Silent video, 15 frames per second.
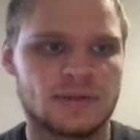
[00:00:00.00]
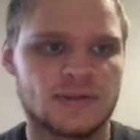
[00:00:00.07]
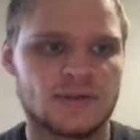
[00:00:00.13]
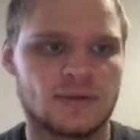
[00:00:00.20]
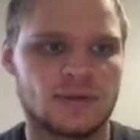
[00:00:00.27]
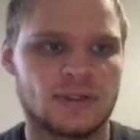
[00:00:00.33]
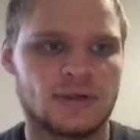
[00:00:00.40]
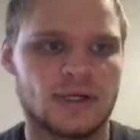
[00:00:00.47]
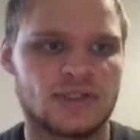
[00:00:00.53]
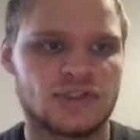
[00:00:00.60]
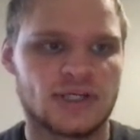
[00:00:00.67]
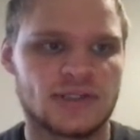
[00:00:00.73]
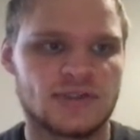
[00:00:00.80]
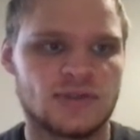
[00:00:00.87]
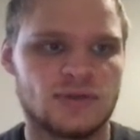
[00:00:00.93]
So here I
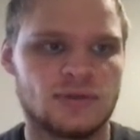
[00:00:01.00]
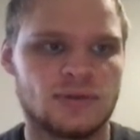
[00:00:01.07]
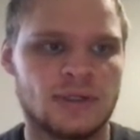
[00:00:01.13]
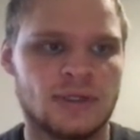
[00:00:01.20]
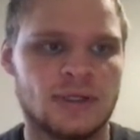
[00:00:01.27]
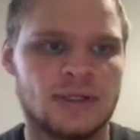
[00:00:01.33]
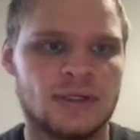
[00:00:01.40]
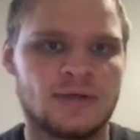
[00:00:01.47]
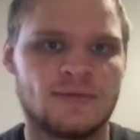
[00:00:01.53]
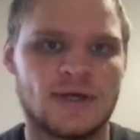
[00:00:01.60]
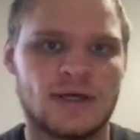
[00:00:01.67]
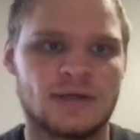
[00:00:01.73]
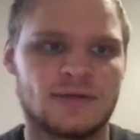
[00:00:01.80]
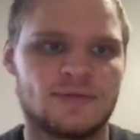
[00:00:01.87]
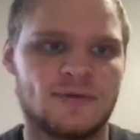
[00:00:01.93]
check 2,
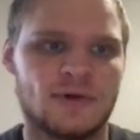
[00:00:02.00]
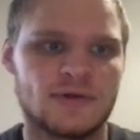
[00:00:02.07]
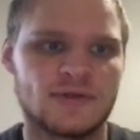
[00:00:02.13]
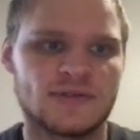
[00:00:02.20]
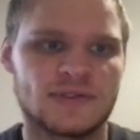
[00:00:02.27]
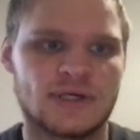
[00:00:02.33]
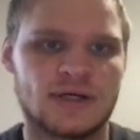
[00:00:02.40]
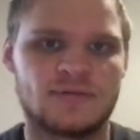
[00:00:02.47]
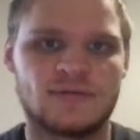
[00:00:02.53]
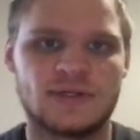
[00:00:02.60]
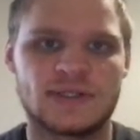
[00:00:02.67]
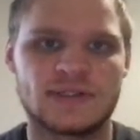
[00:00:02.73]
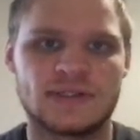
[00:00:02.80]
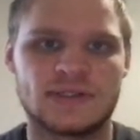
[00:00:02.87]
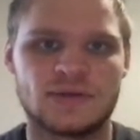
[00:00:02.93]
valid false
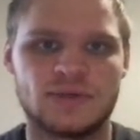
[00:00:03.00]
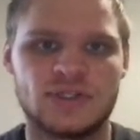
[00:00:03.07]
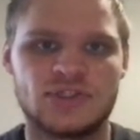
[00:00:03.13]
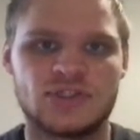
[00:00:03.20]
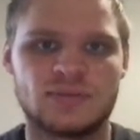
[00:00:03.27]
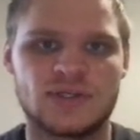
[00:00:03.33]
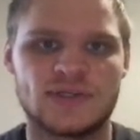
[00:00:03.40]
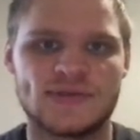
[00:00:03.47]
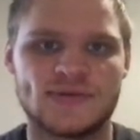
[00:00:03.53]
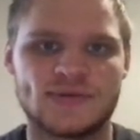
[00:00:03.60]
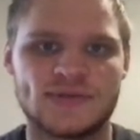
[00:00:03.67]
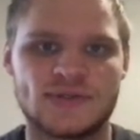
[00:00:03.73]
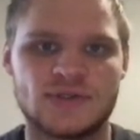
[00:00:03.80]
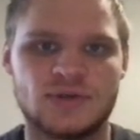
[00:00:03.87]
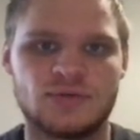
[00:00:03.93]
conflict in the region because
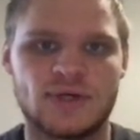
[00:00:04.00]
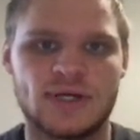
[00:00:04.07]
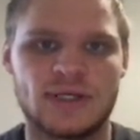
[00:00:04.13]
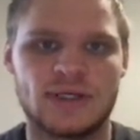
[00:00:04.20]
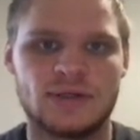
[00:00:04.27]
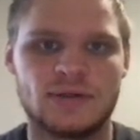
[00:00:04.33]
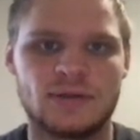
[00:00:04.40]
there's a 2 right here,